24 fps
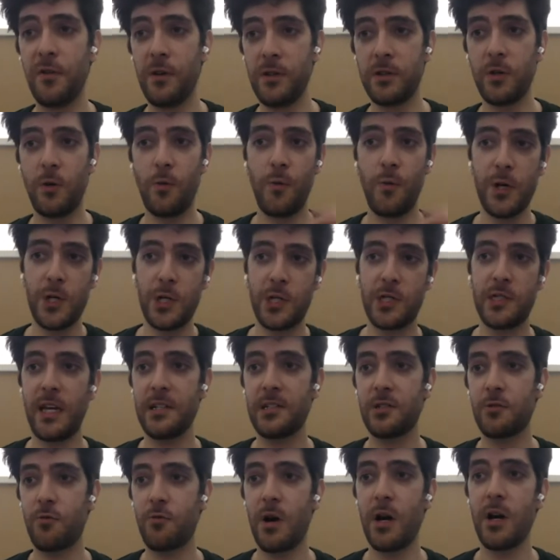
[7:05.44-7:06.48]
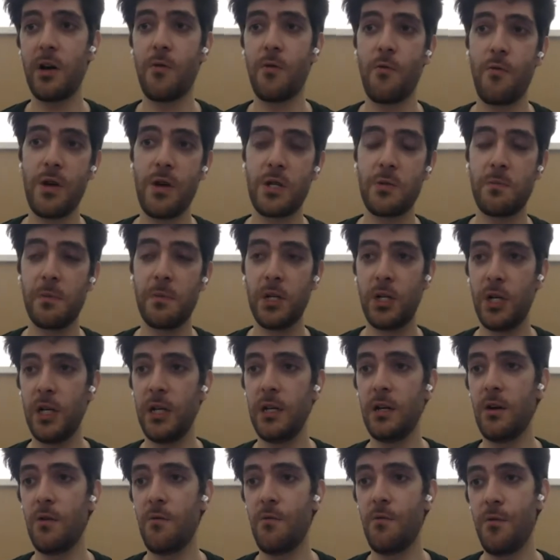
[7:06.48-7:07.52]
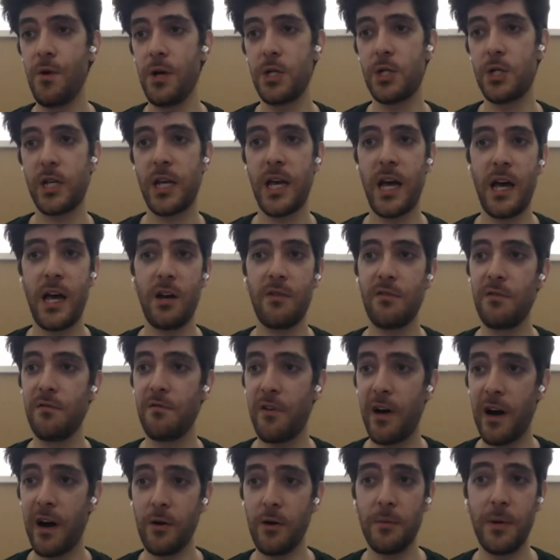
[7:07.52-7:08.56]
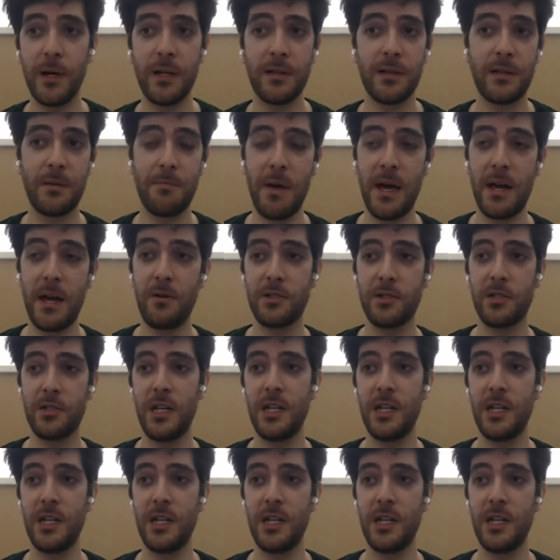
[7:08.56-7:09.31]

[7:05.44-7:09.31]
in order to filter which tests run on which machine, on which kind of environment.